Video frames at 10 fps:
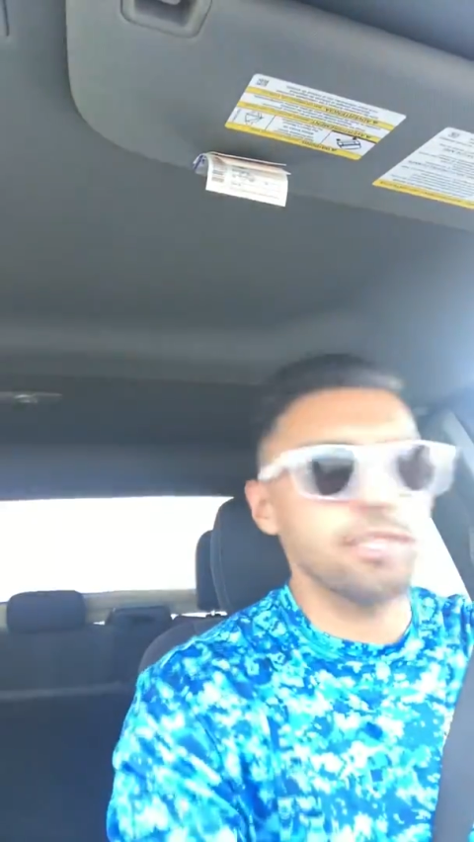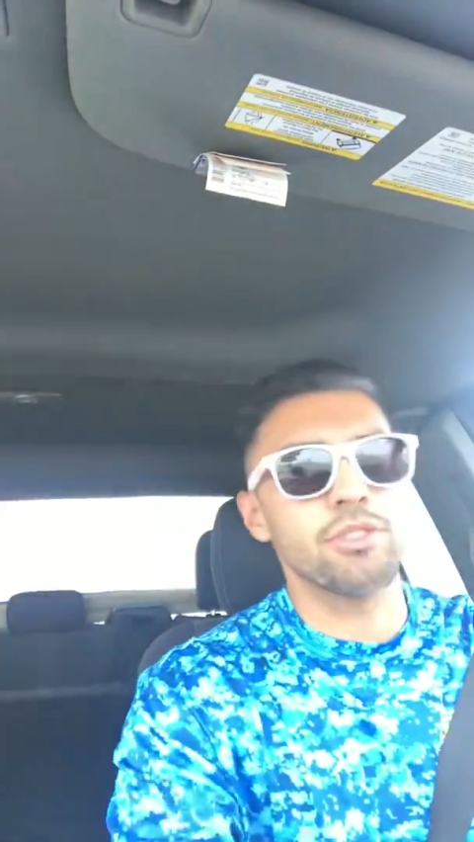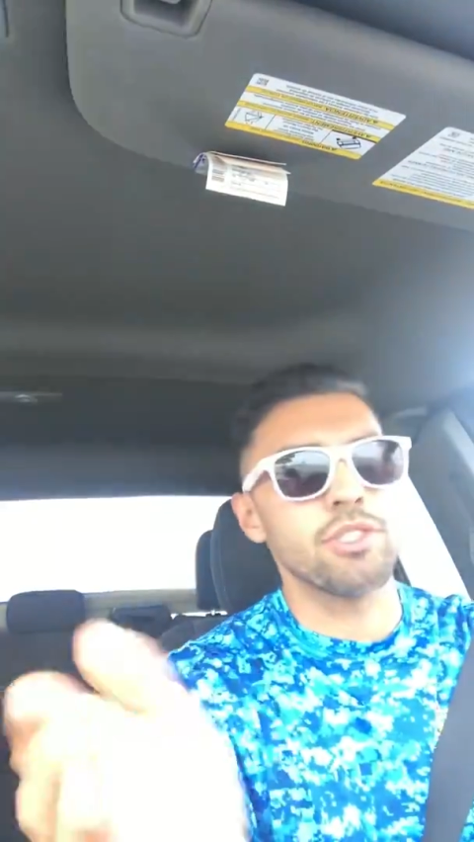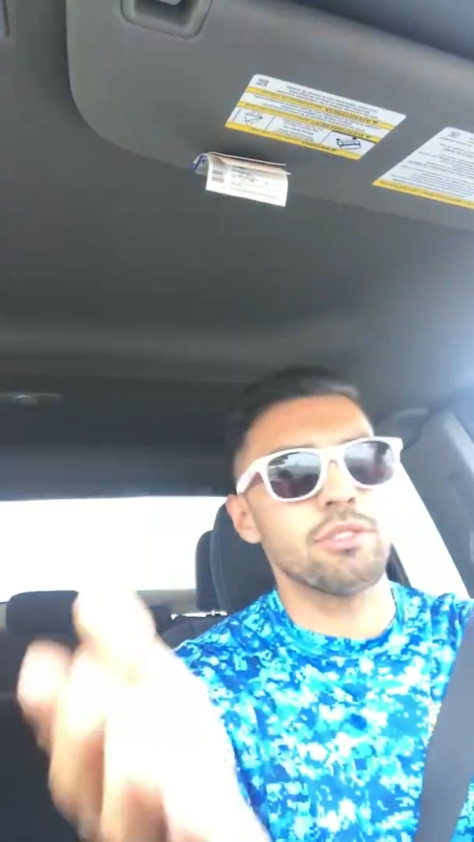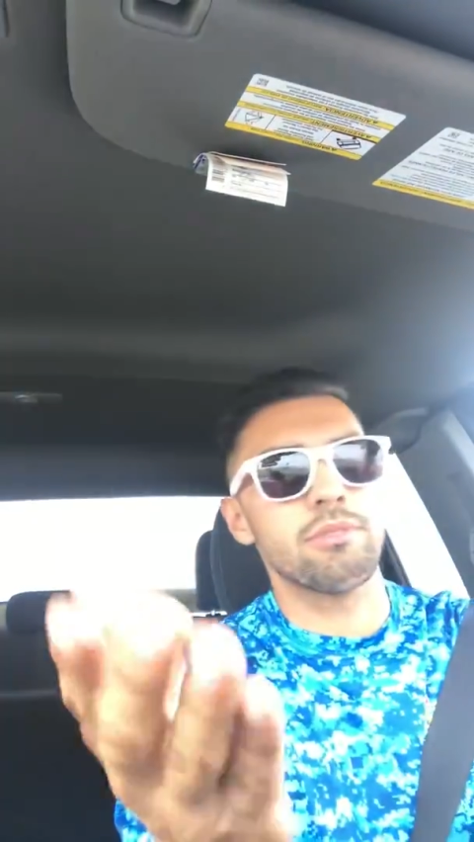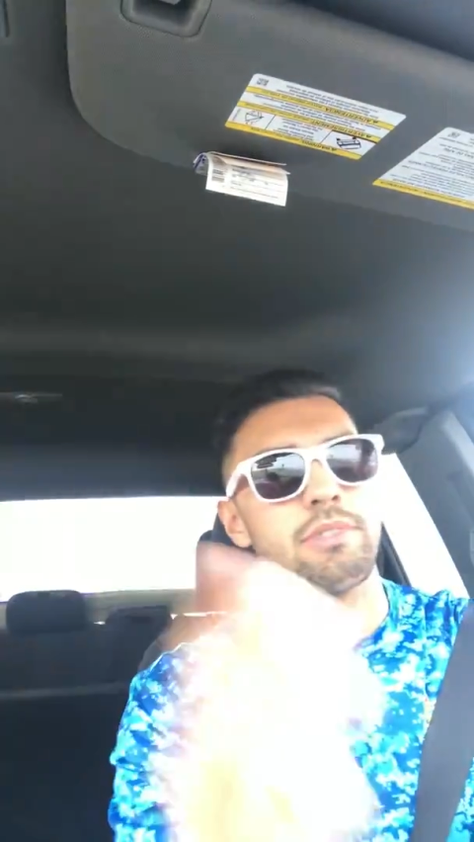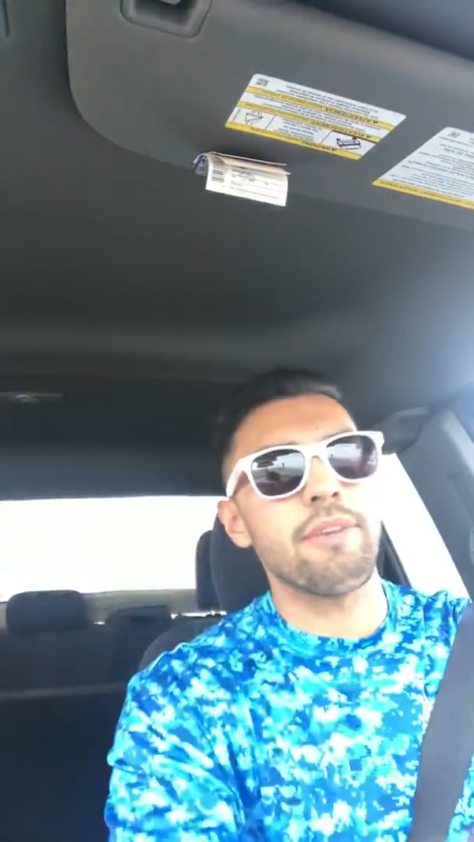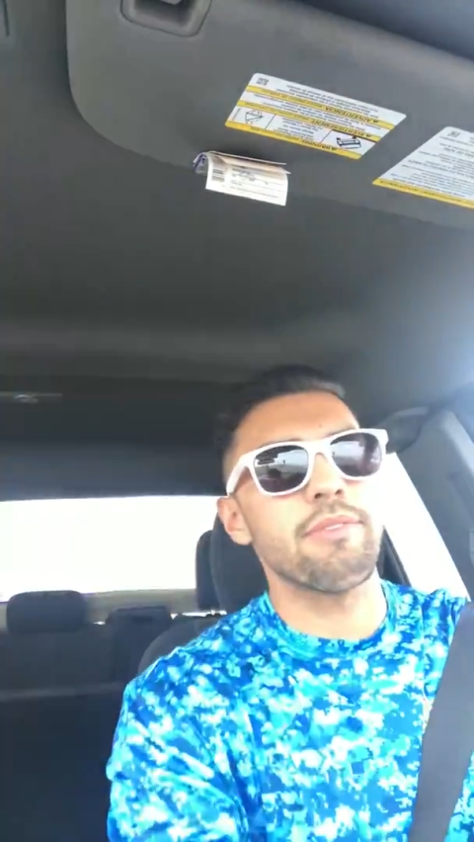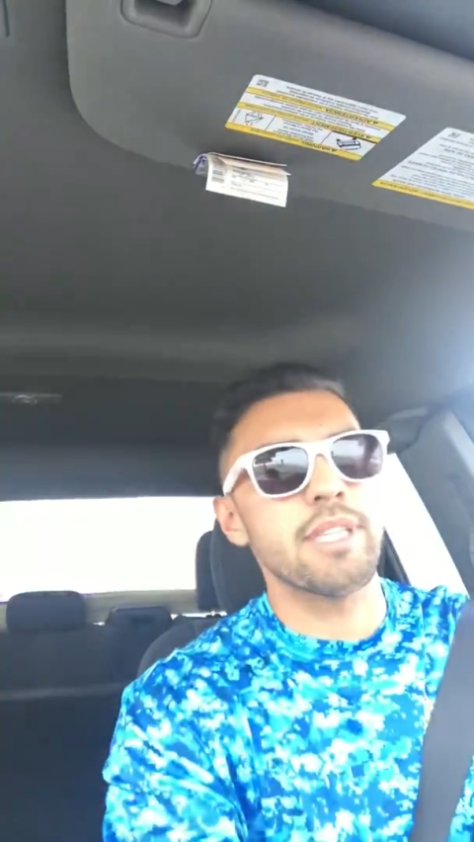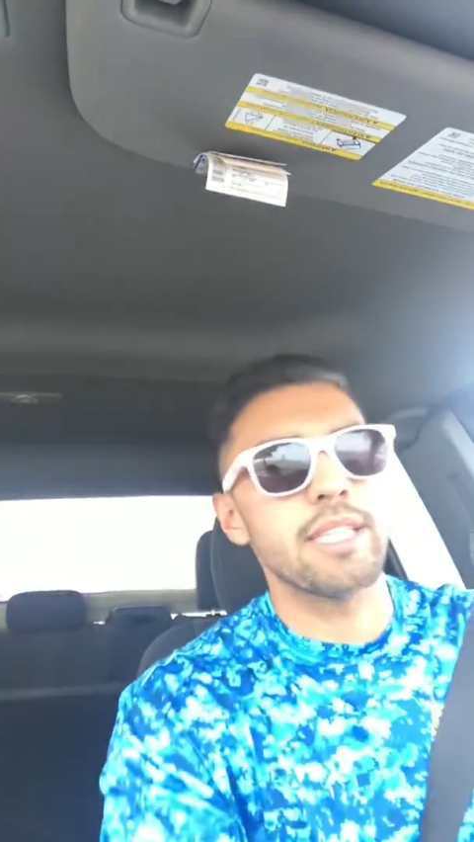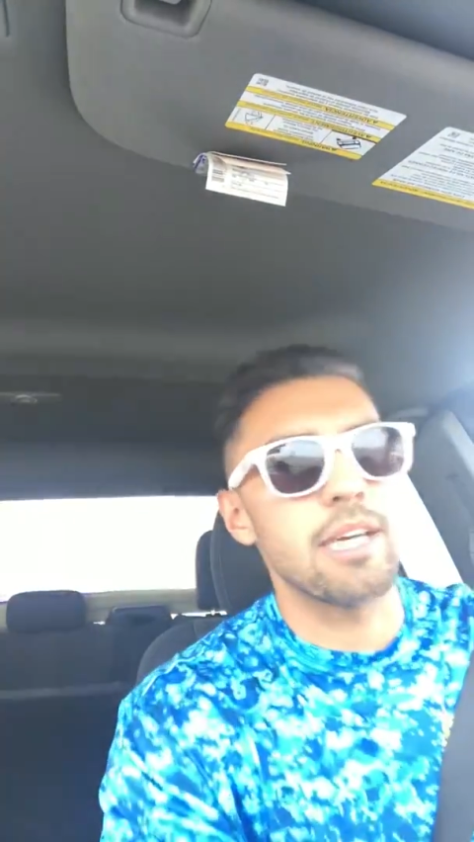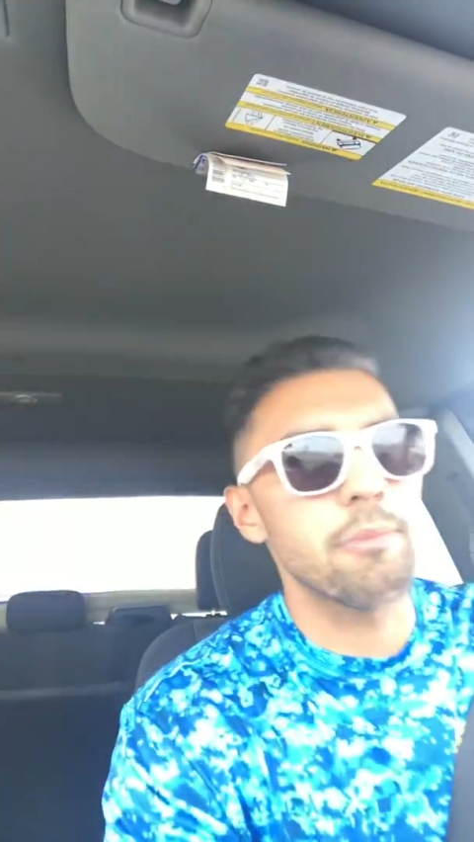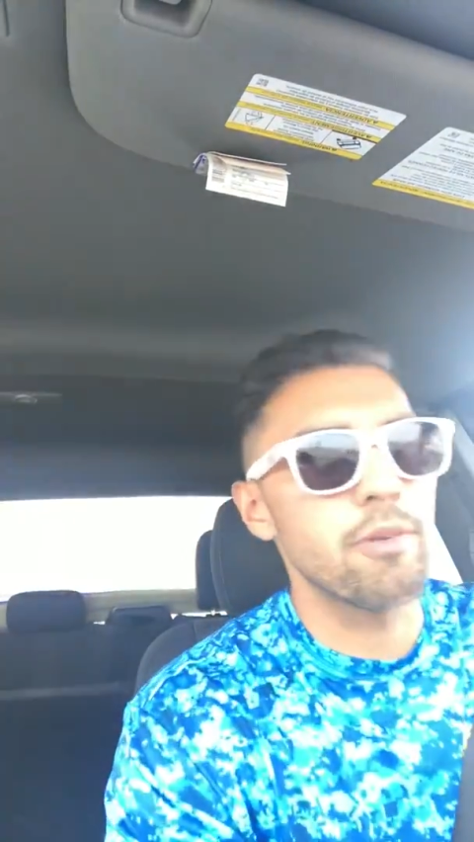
you should definitely come